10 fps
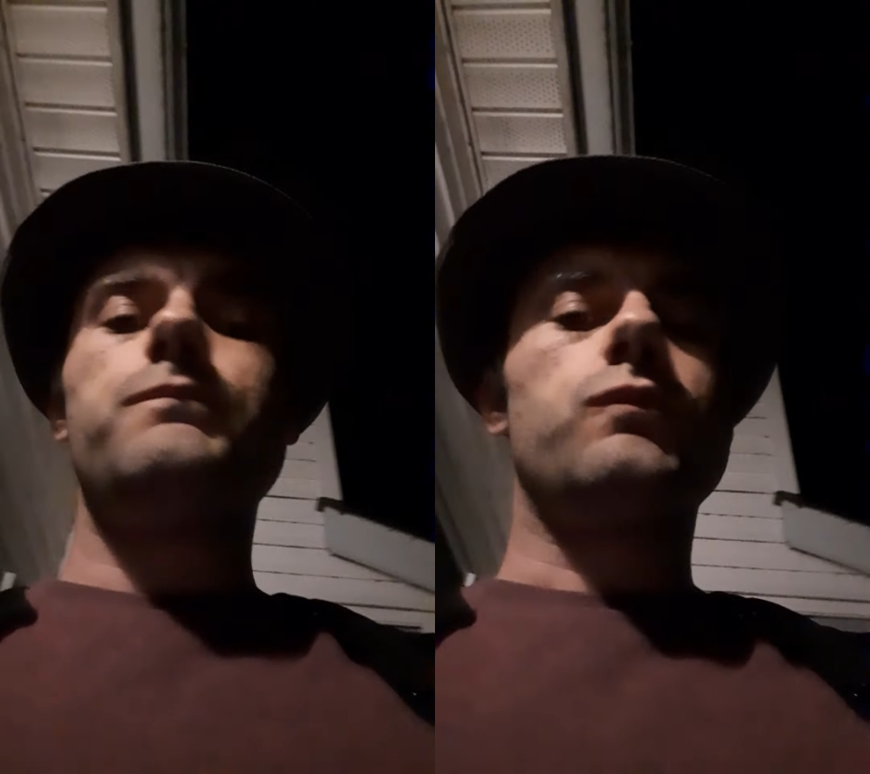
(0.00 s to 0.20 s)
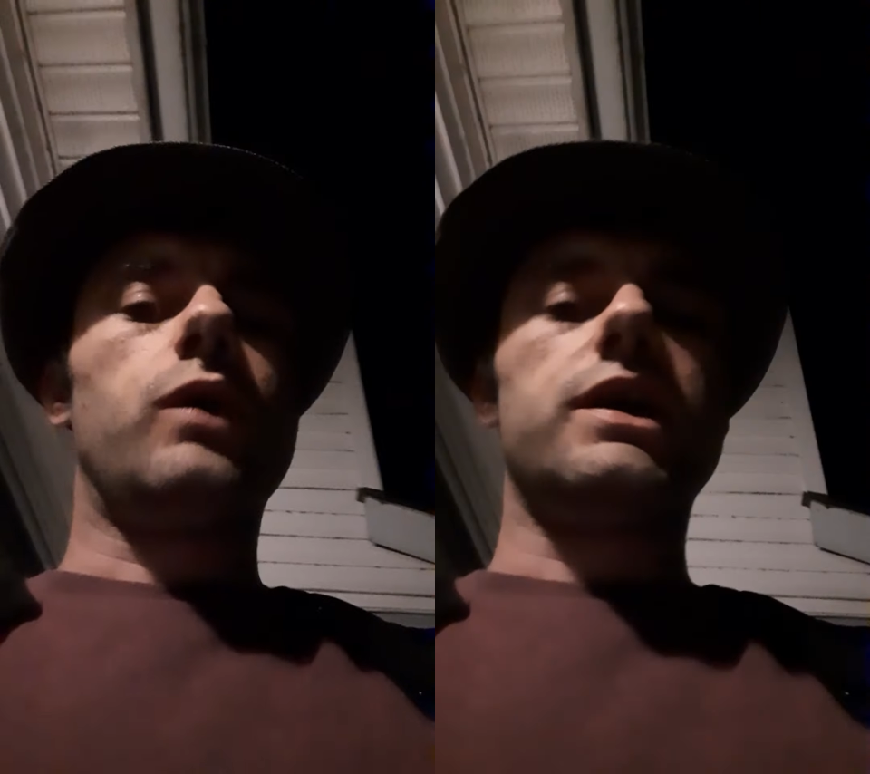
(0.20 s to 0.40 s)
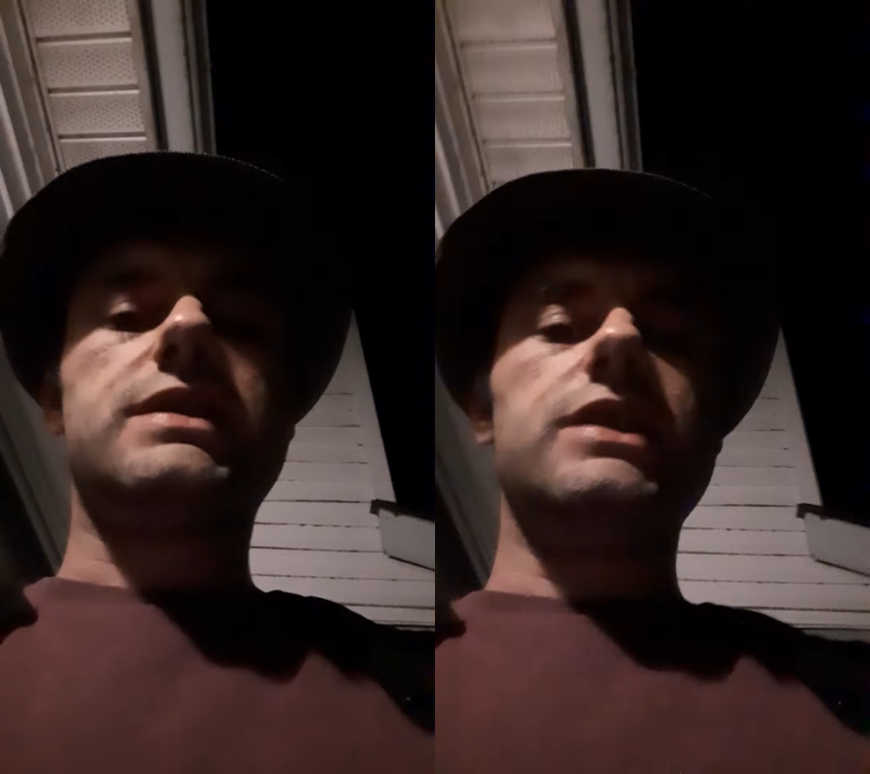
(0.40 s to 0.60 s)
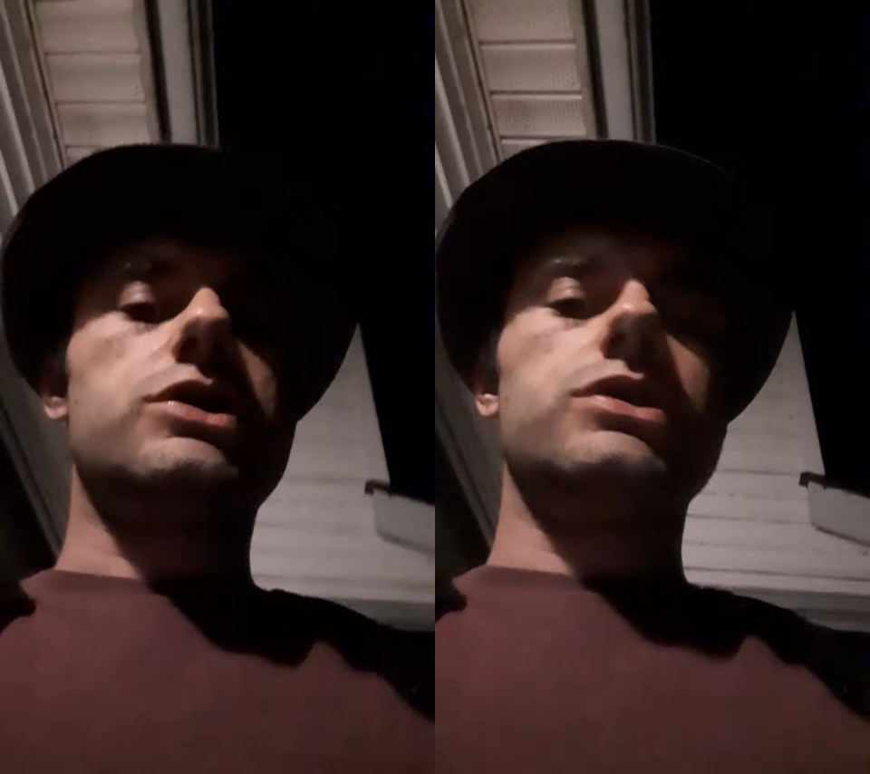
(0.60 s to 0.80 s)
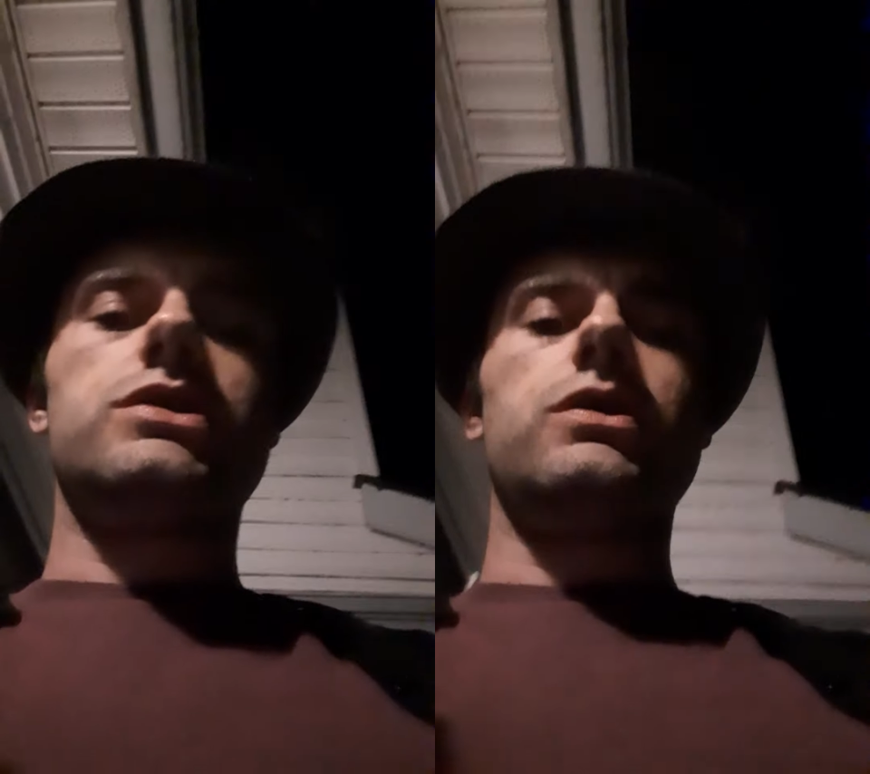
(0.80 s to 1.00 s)
where it
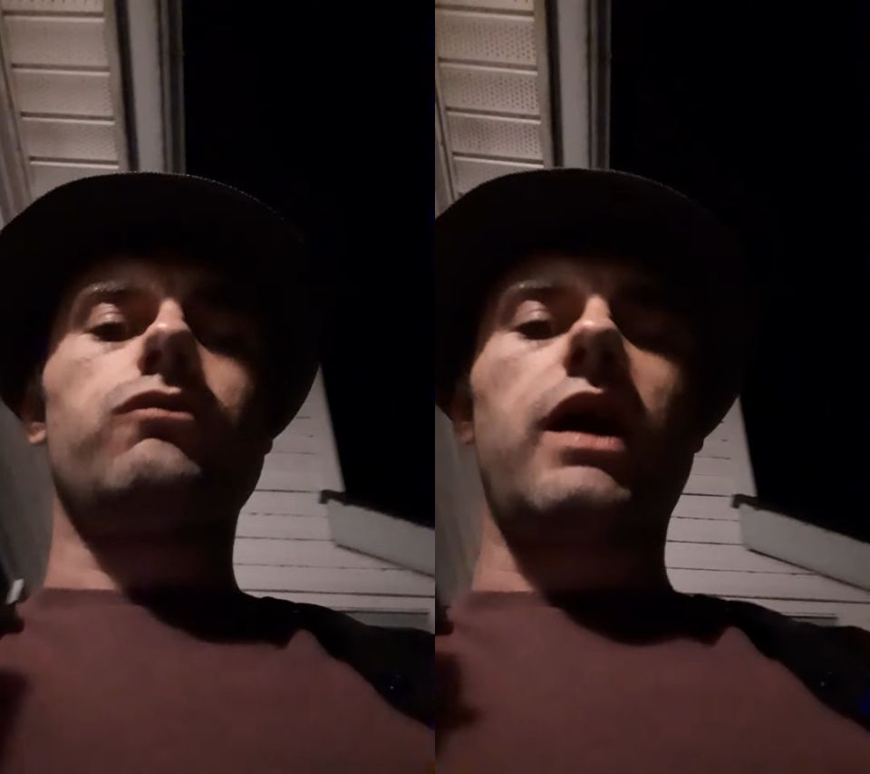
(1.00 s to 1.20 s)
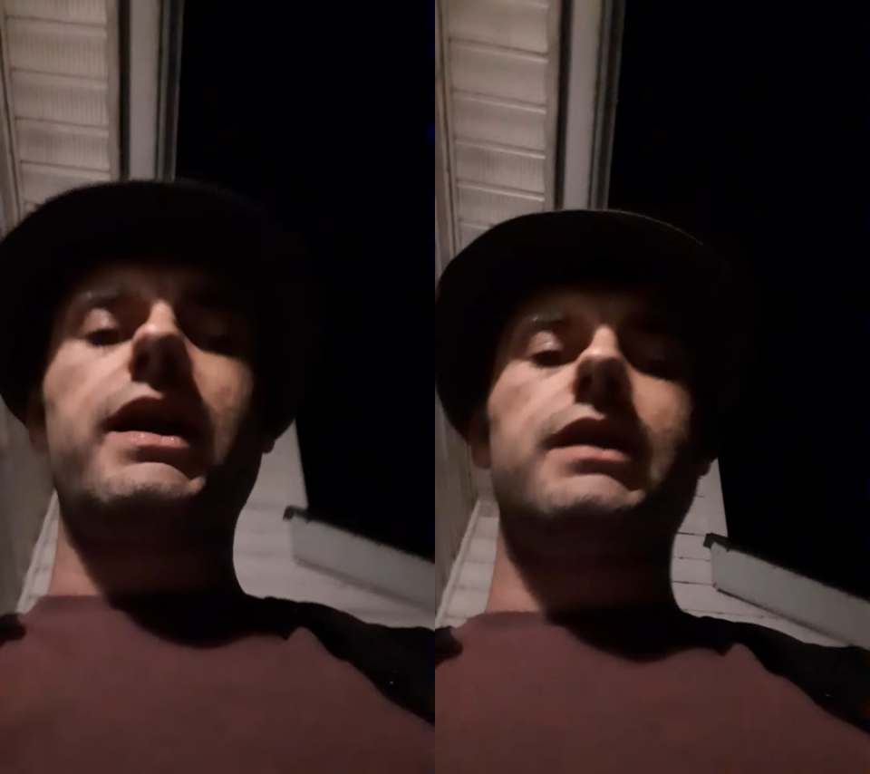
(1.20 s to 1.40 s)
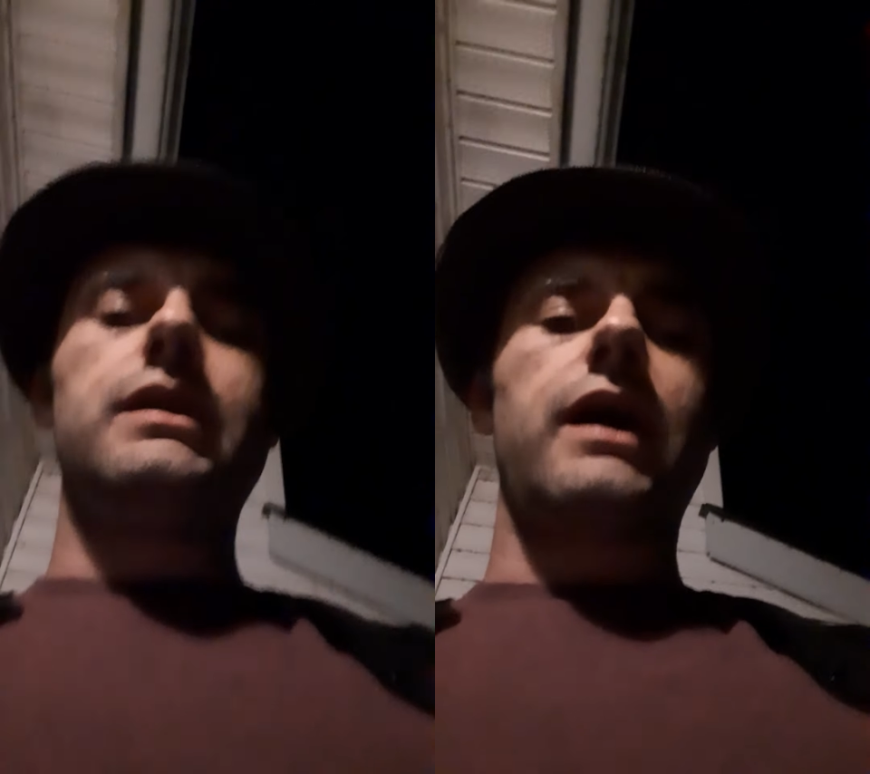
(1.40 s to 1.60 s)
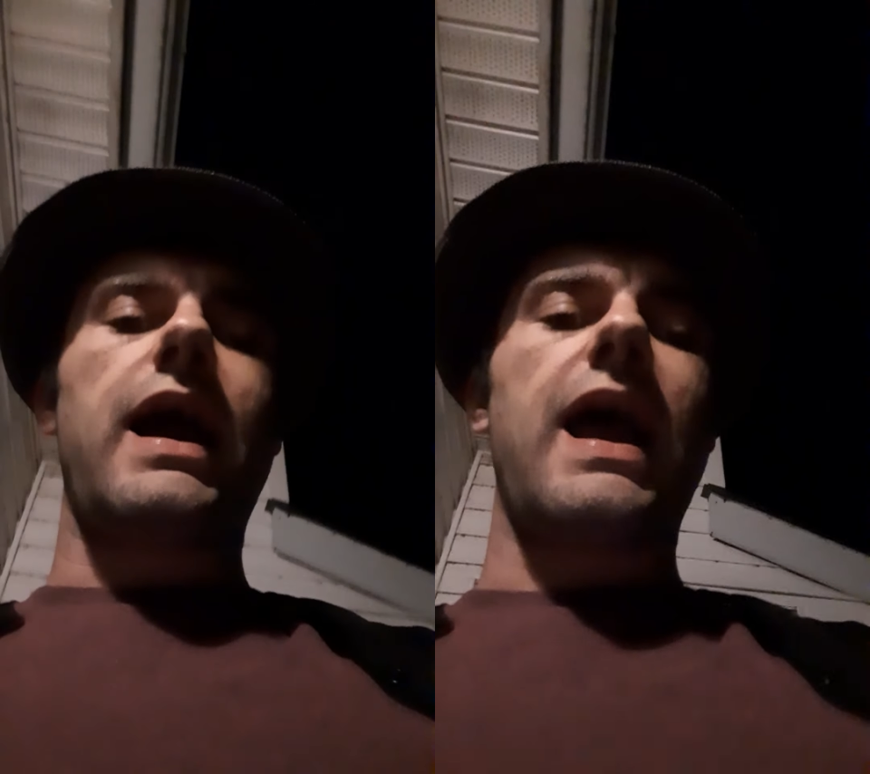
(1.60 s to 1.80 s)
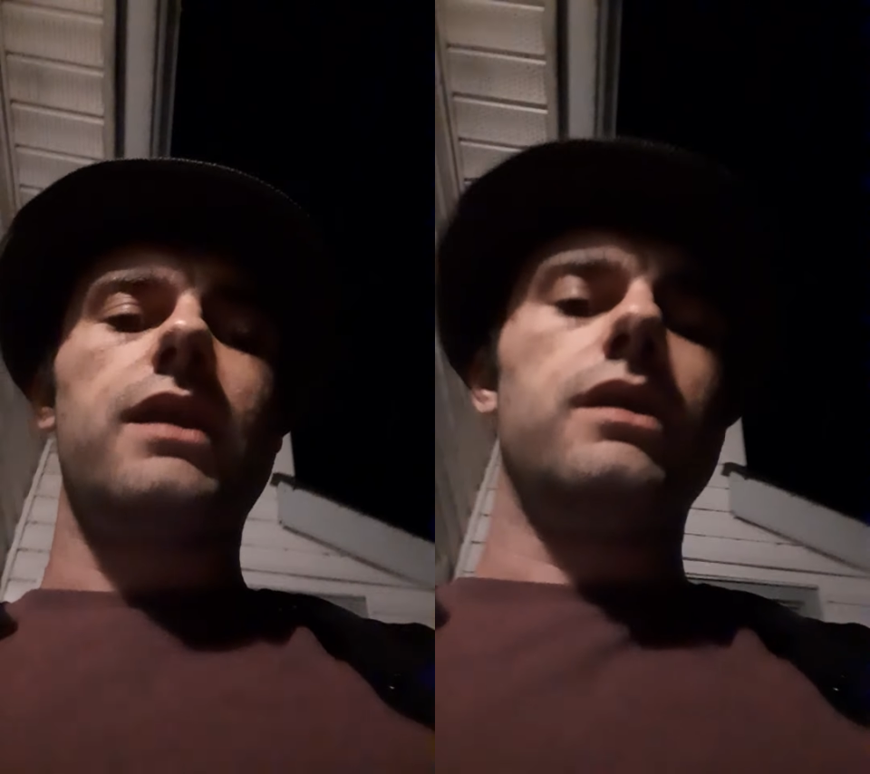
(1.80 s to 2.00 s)
teaches you right in there
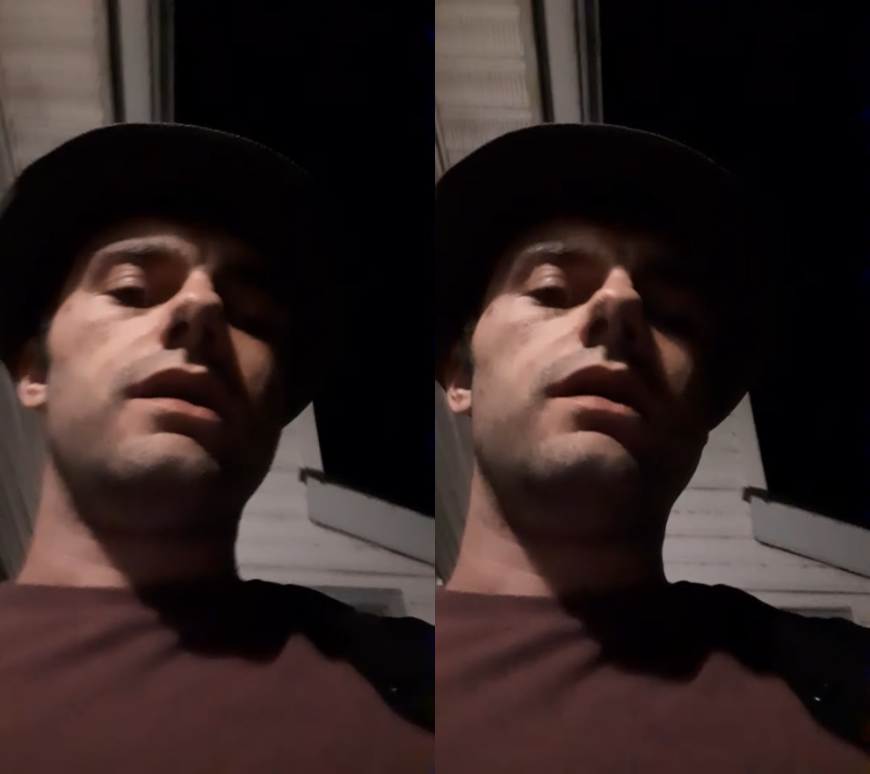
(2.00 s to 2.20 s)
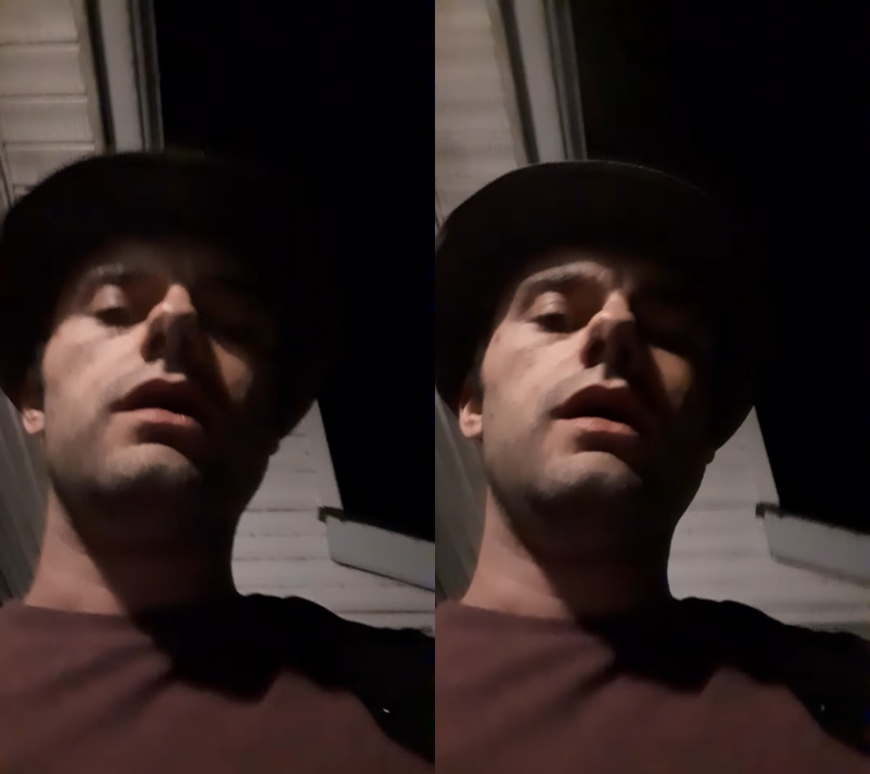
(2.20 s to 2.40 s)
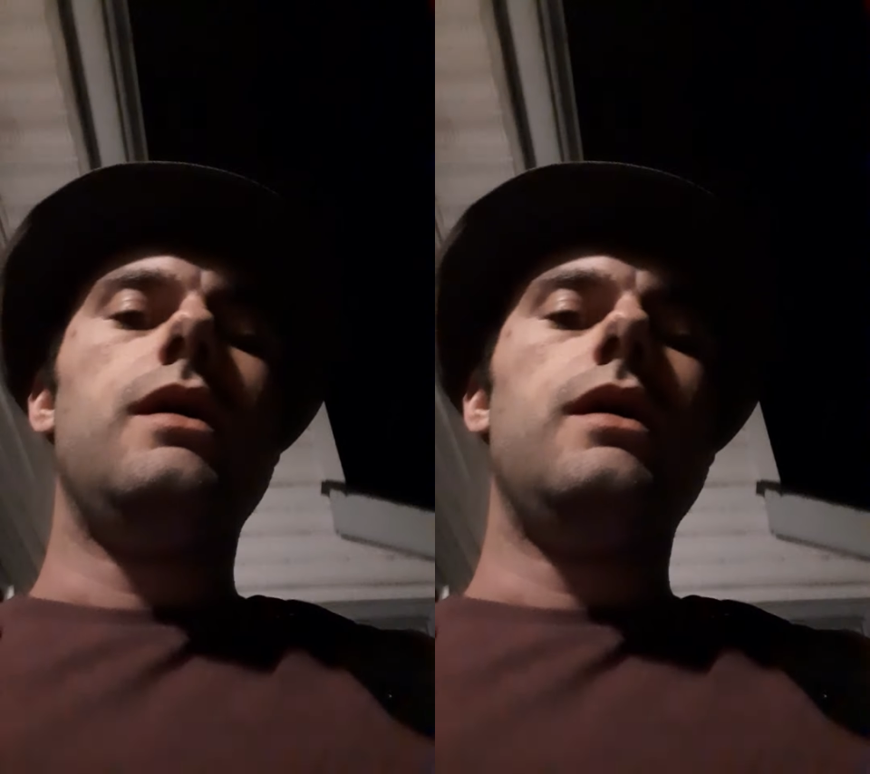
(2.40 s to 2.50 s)
how to